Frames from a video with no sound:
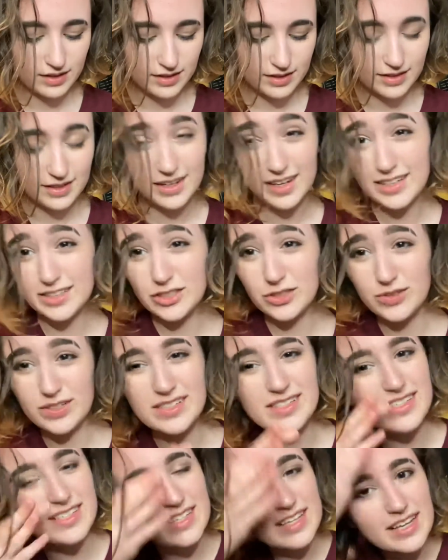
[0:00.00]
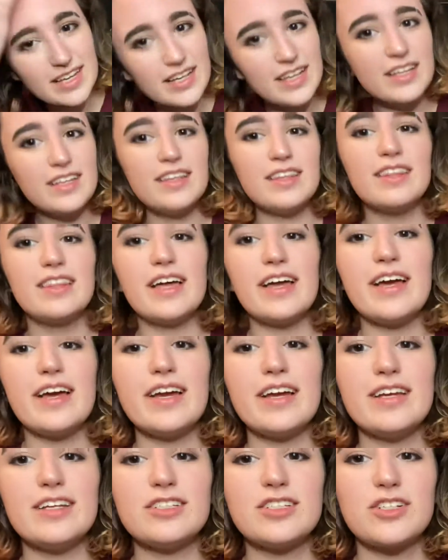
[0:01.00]
As you can see,
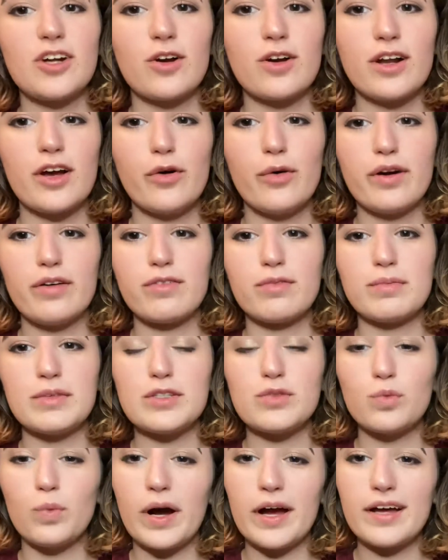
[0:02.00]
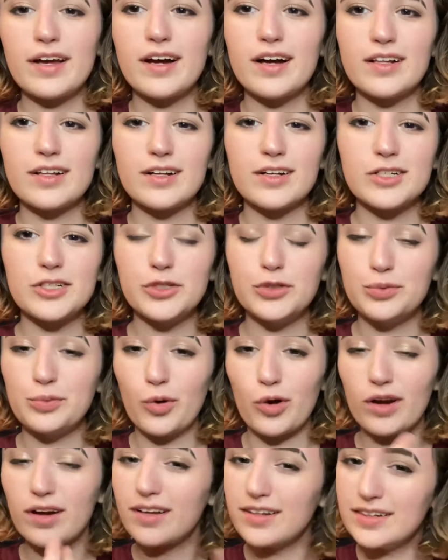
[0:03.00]
they start going from this white color to
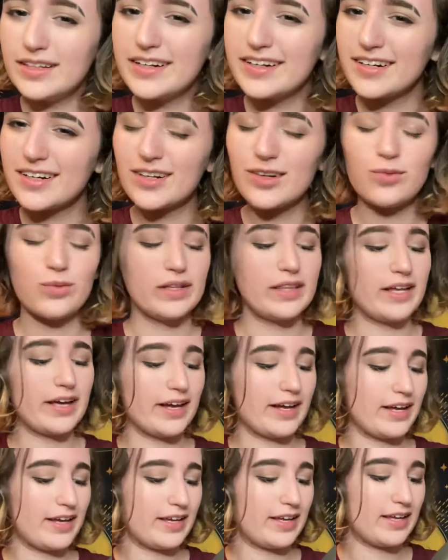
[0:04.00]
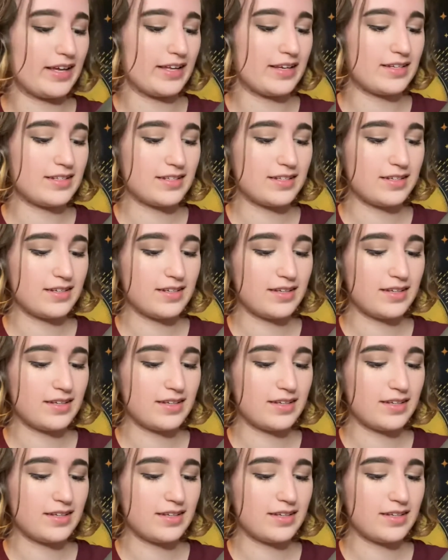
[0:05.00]
more clear when they get